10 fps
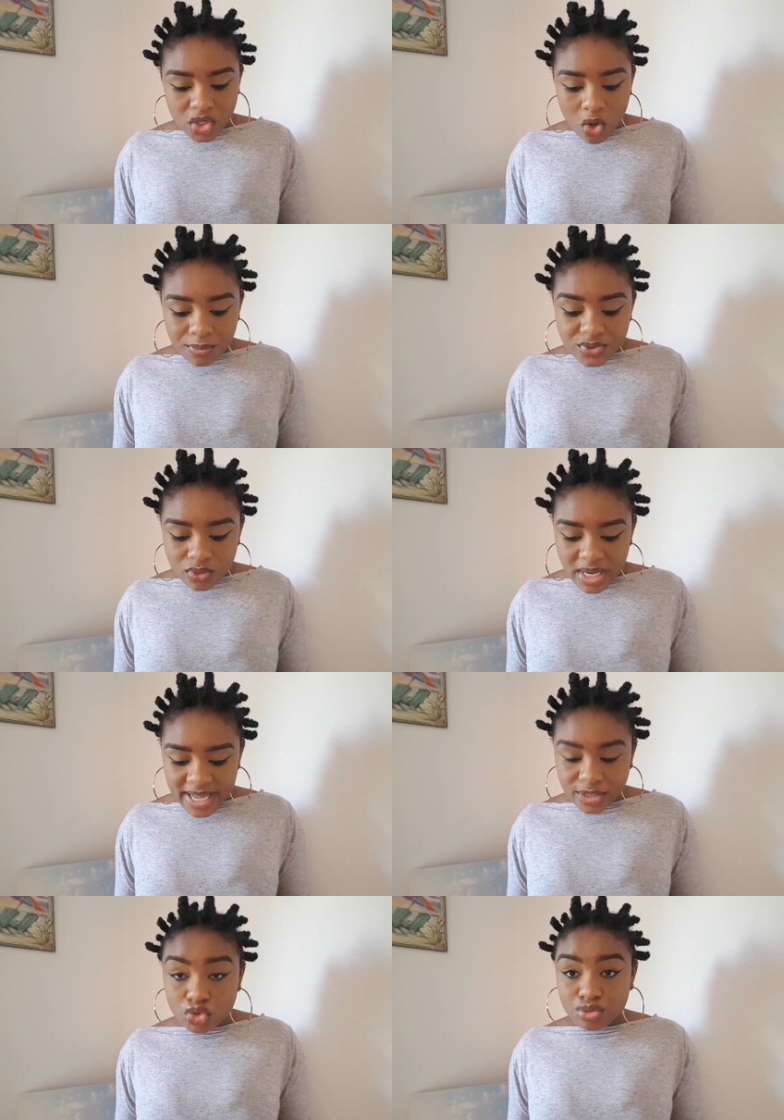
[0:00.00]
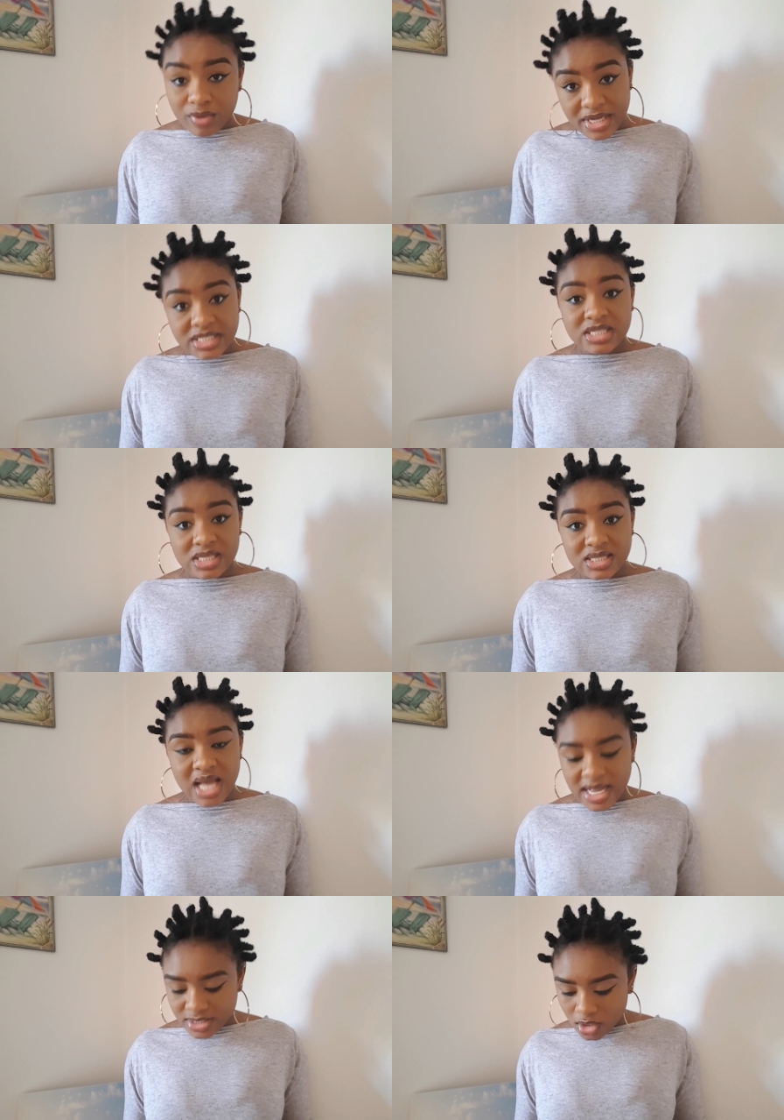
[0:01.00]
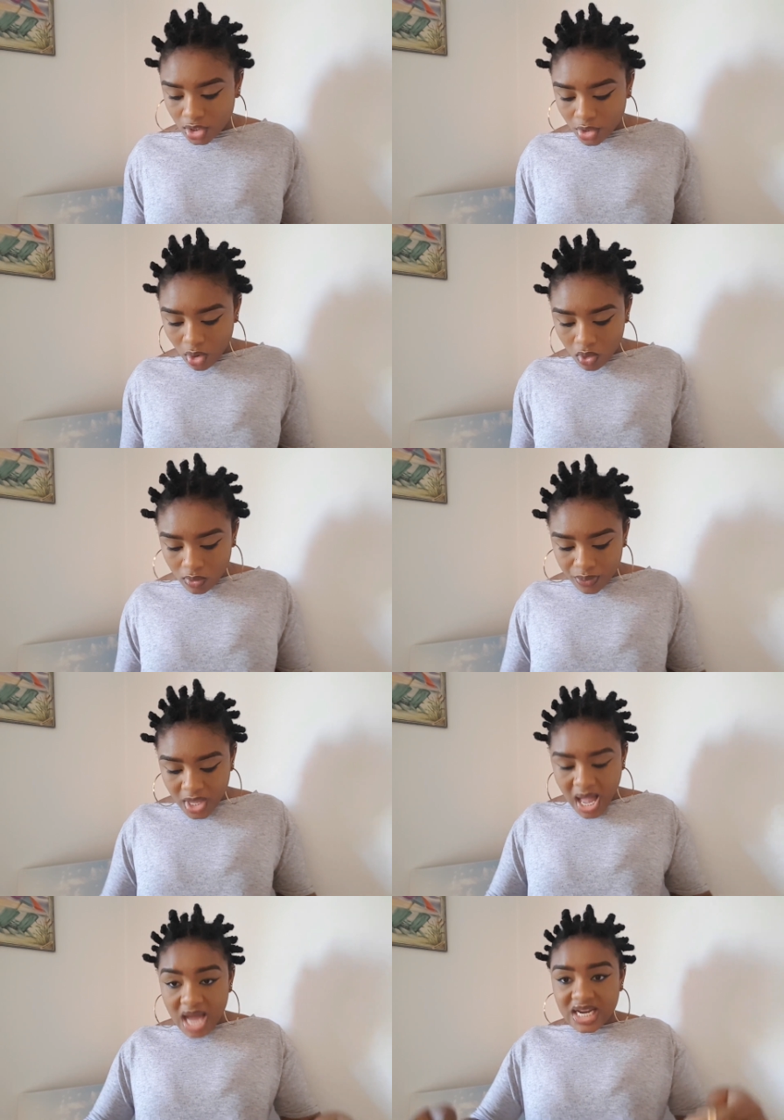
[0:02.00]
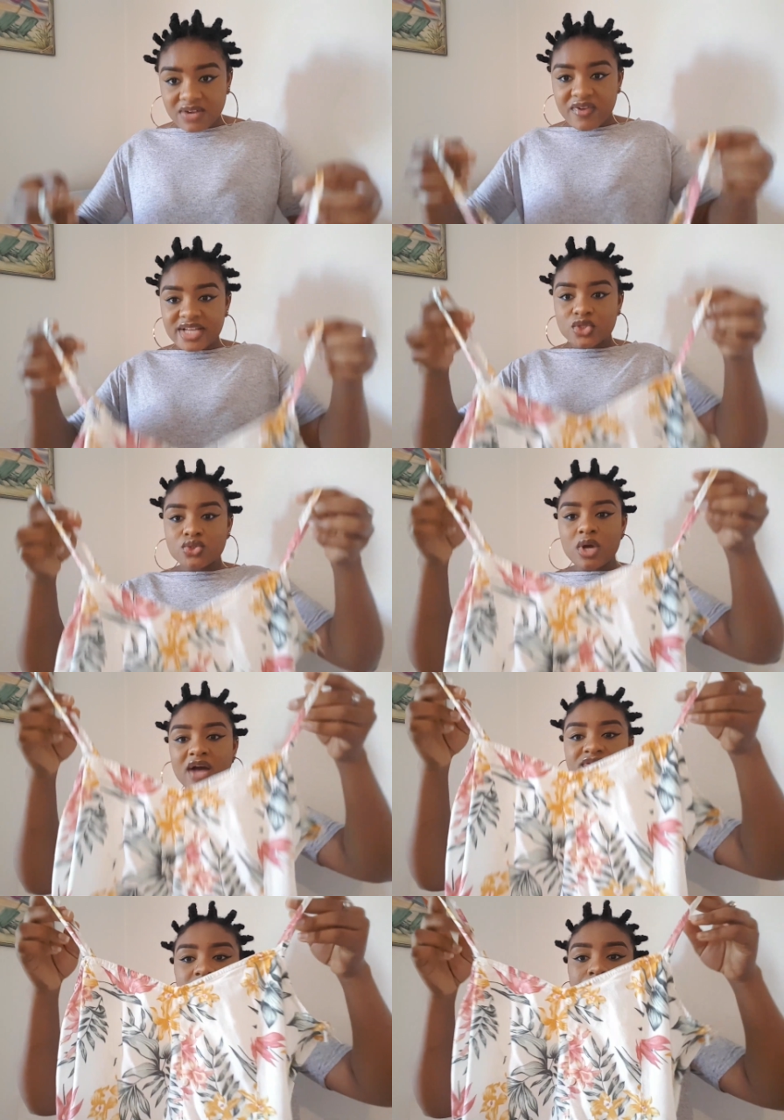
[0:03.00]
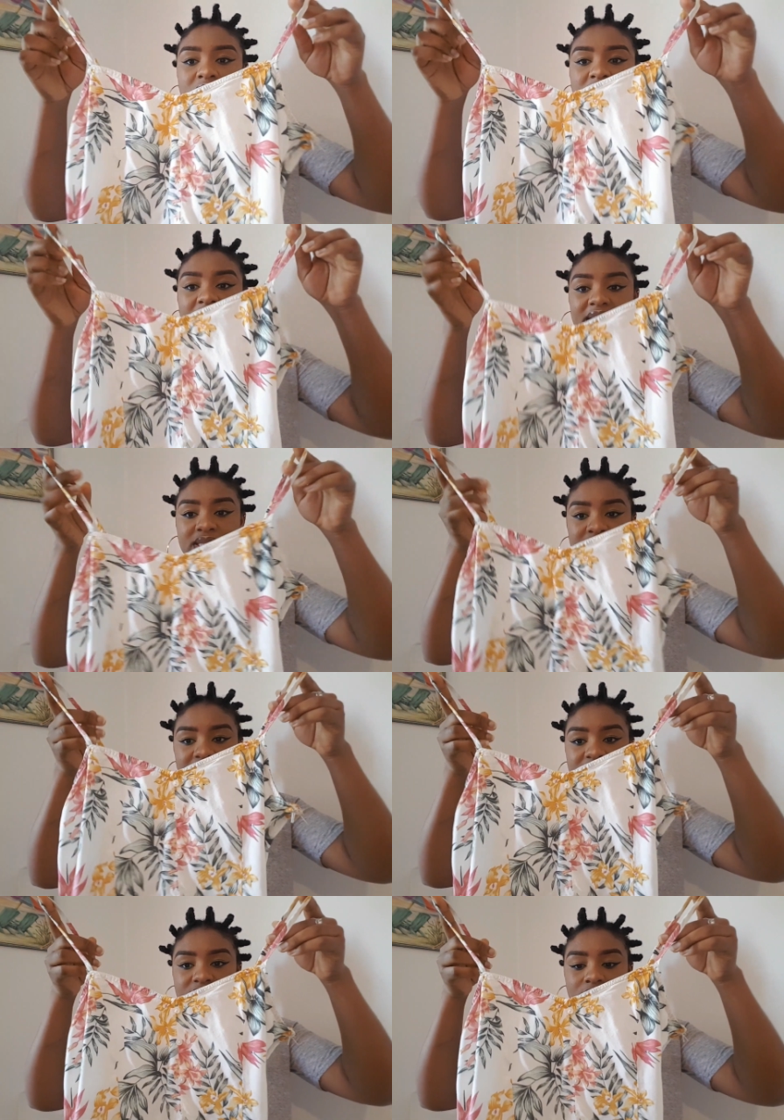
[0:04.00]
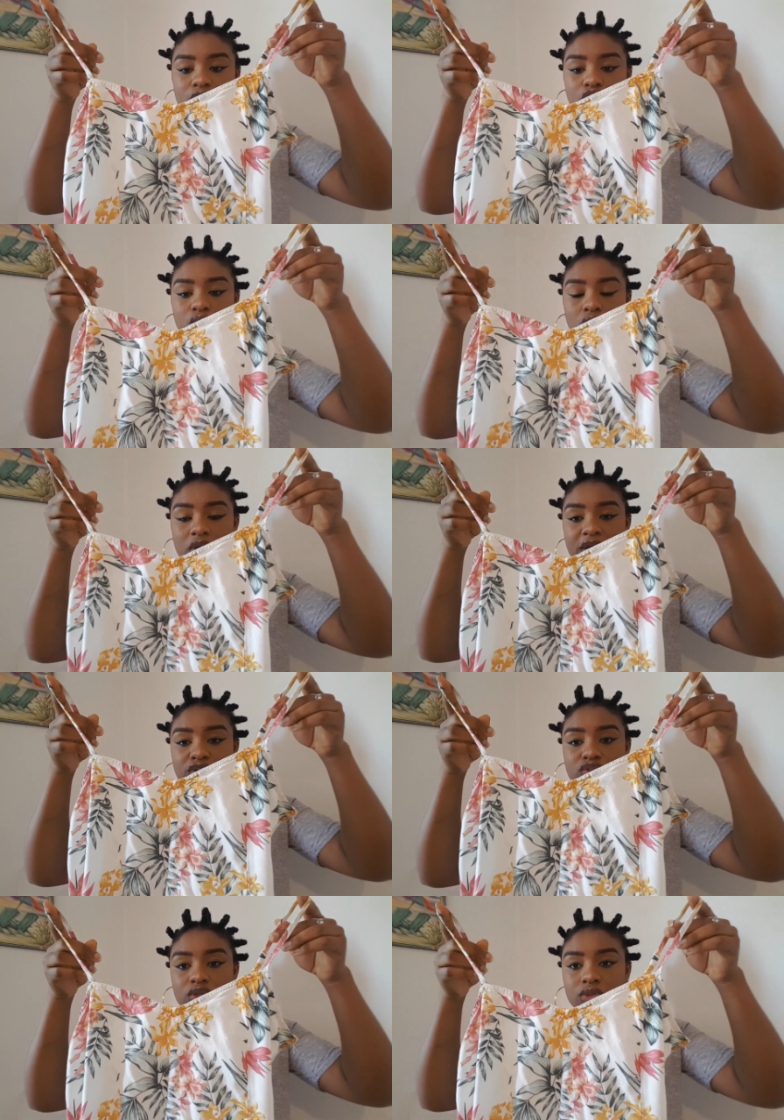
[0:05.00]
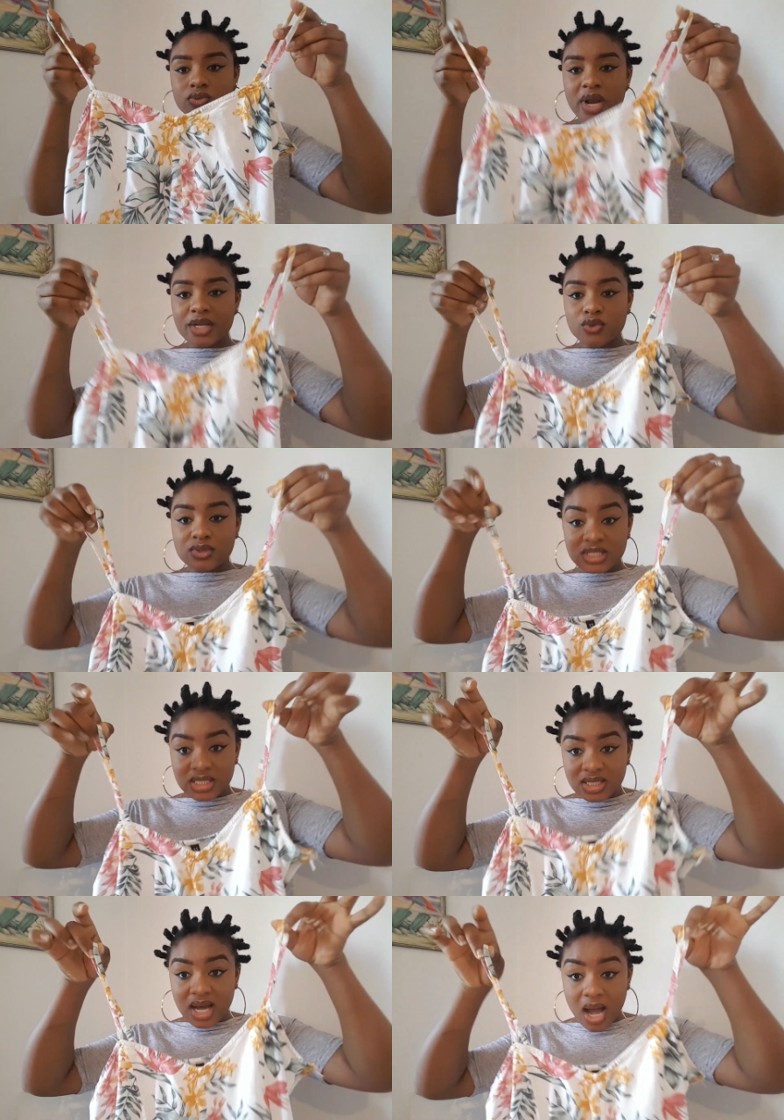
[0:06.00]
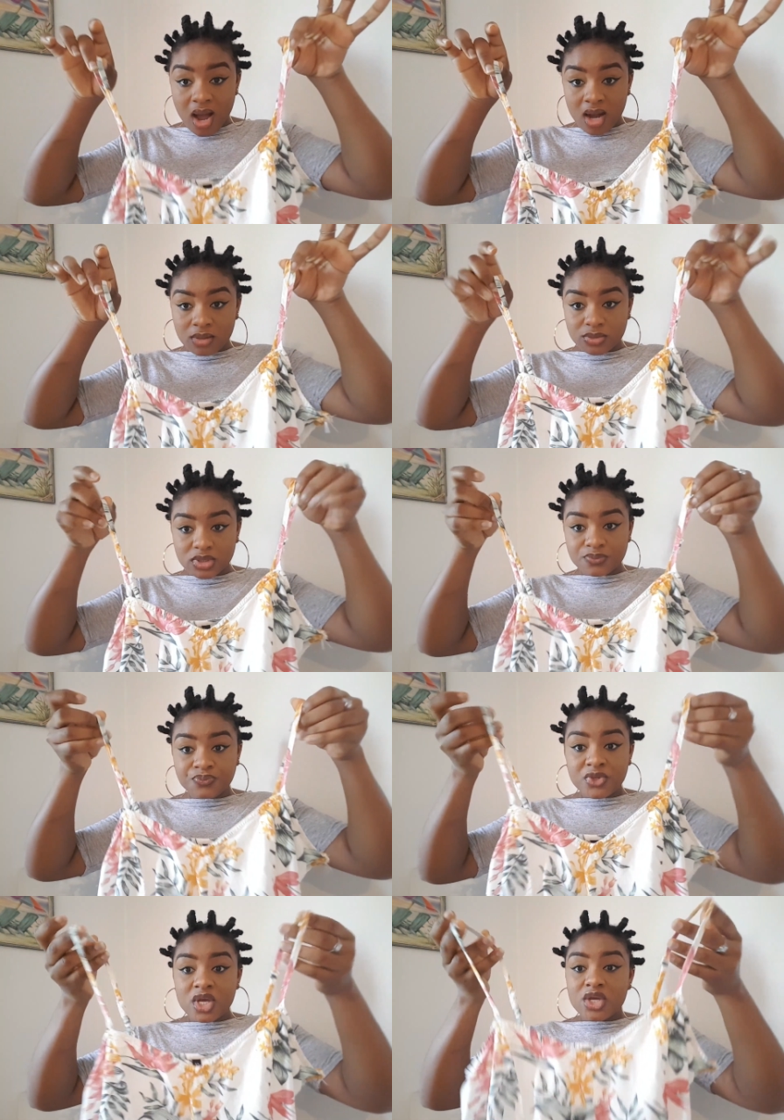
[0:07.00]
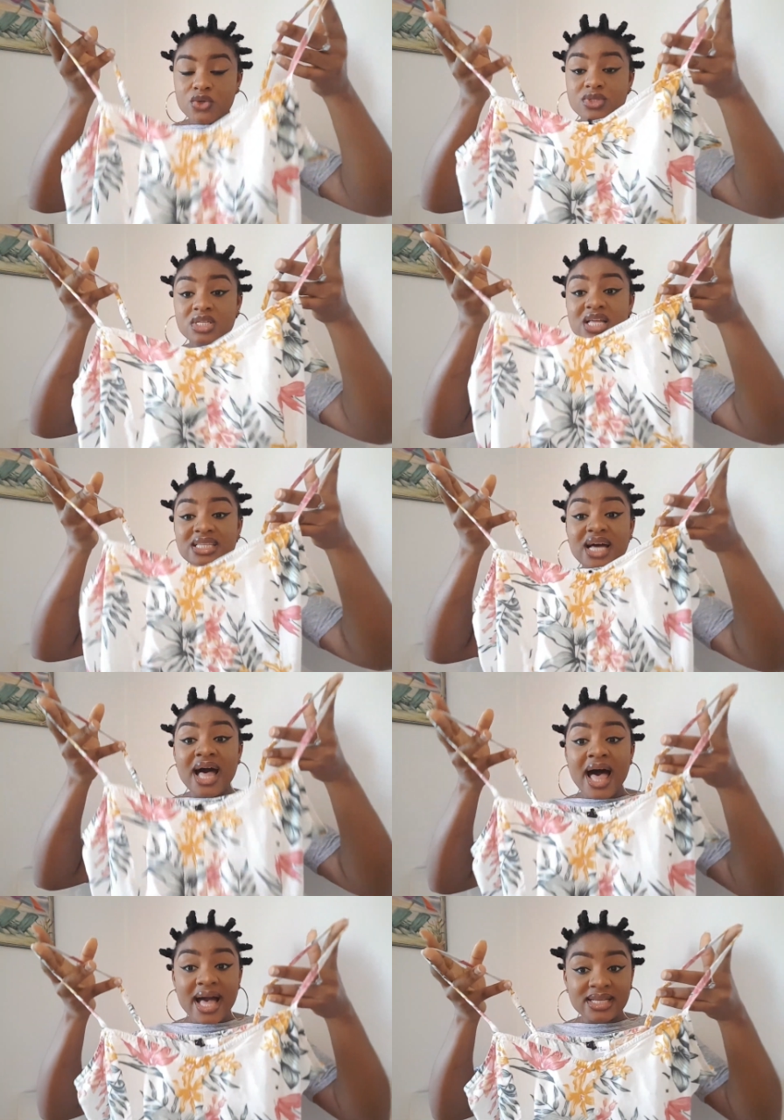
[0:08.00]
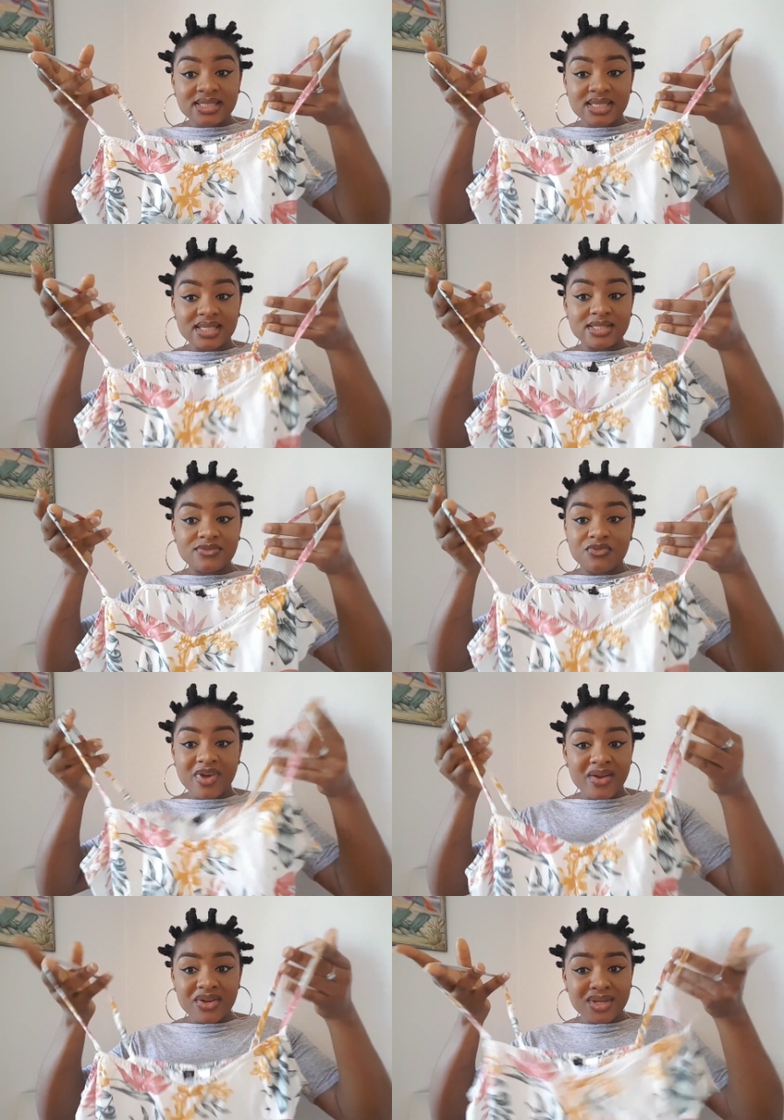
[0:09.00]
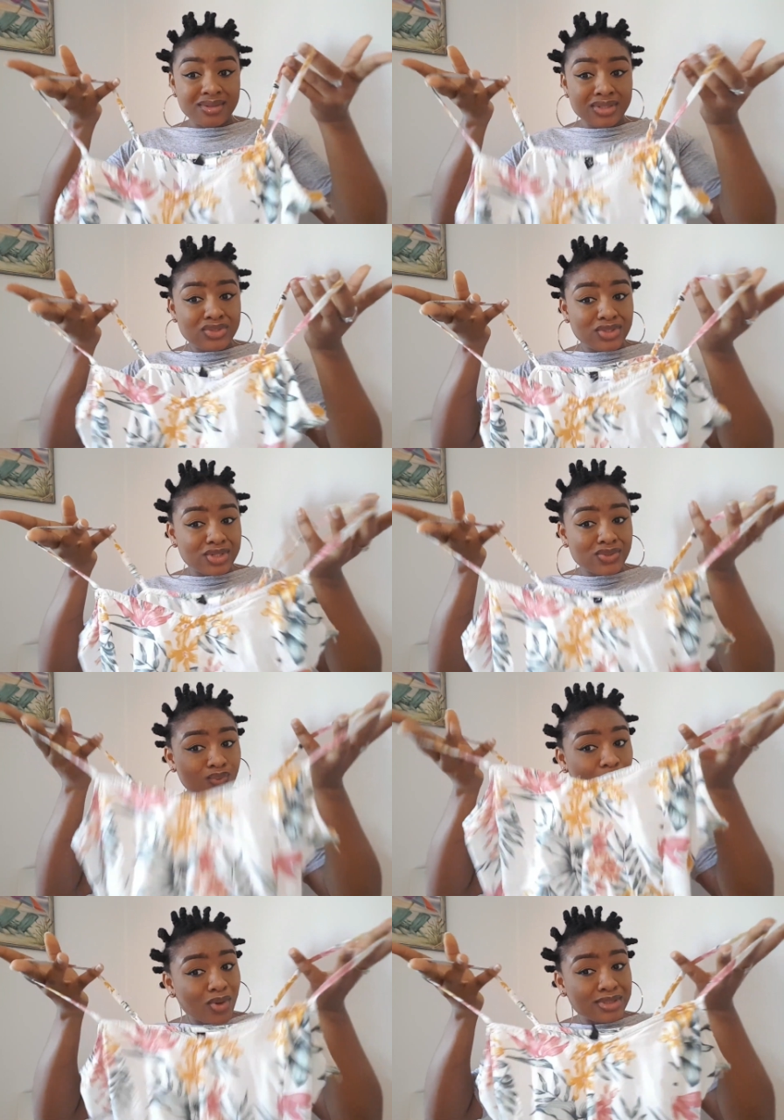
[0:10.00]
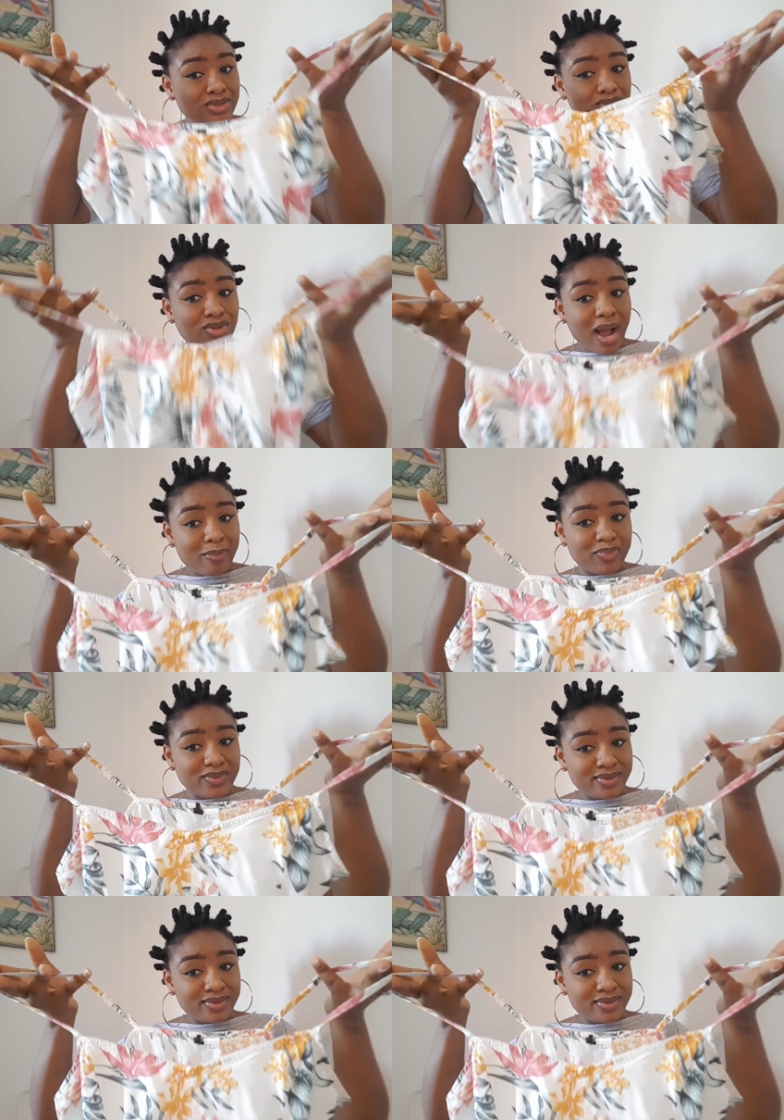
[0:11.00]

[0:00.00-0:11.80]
it comes to like dresses, as a girl, I'd advise you to have something like this in your collection, right? You see the arms. You see that the hand is very, it's just one strap.